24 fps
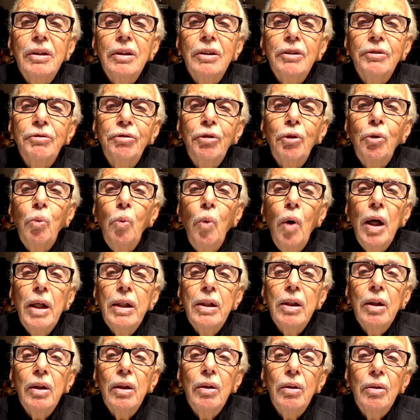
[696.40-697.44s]
for
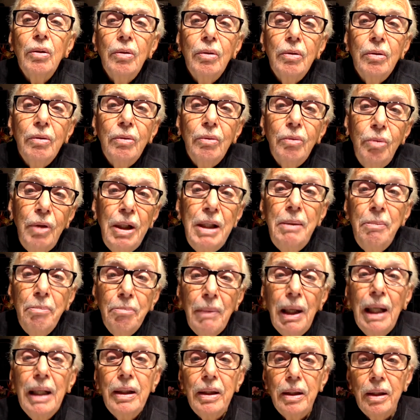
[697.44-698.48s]
what we
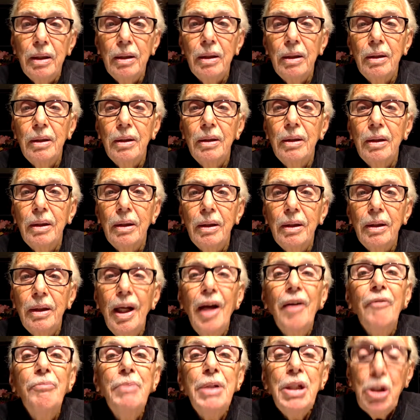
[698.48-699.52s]
might
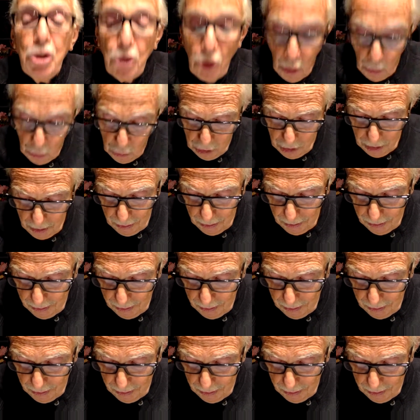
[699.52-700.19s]
have been chosen.